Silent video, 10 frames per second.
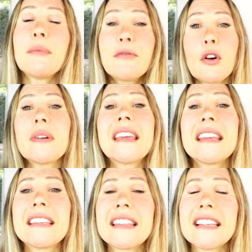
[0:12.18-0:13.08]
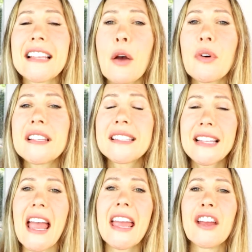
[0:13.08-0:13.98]
Now, before we get into these, I want to
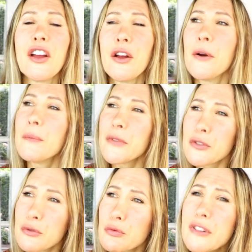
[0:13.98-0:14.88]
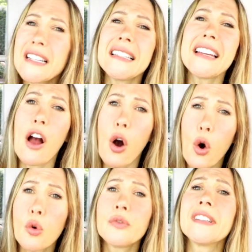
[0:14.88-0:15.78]
say there's really
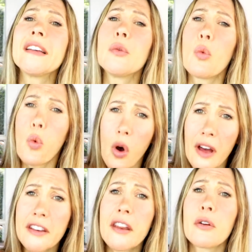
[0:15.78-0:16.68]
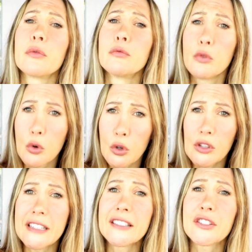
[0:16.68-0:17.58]
only one
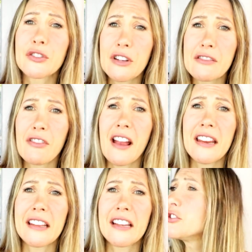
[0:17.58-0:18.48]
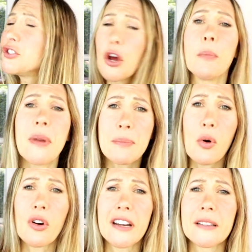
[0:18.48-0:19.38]
rule in screenwriting. Don't be
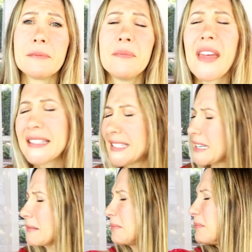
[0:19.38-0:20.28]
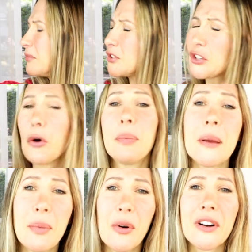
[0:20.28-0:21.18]
boring. That's it. Don't
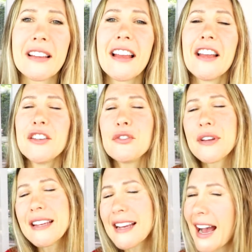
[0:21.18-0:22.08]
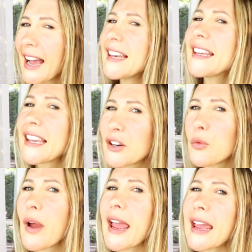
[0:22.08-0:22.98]
be boring. You can kind of get
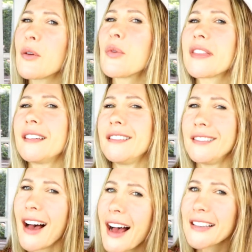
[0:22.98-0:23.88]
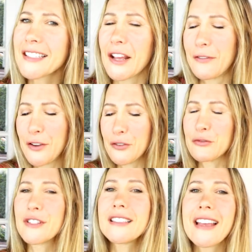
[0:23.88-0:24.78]
away with a lot if you're
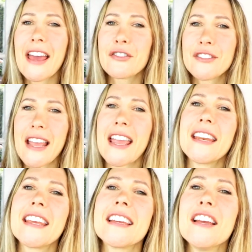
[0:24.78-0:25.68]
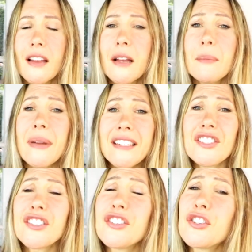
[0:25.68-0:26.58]
really entertaining, but I
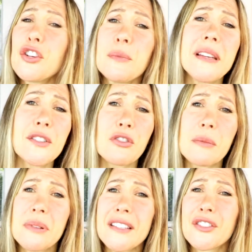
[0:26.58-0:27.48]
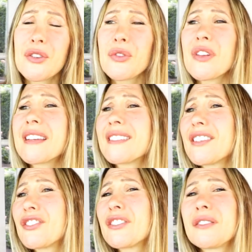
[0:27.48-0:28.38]
just see too many screenplays do things
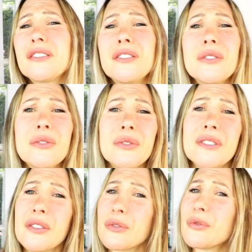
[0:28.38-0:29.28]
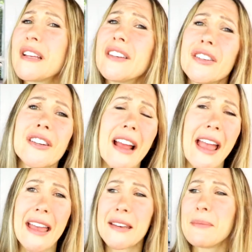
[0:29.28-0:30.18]
that just lose the reader
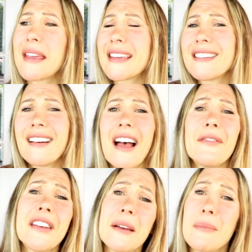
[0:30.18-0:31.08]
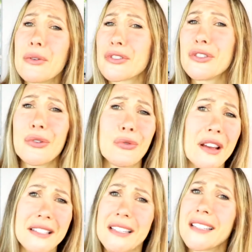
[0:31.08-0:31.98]
and make it not have any emotional
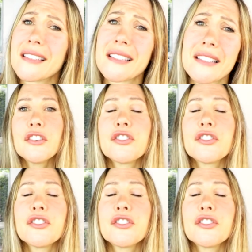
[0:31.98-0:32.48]
resonance.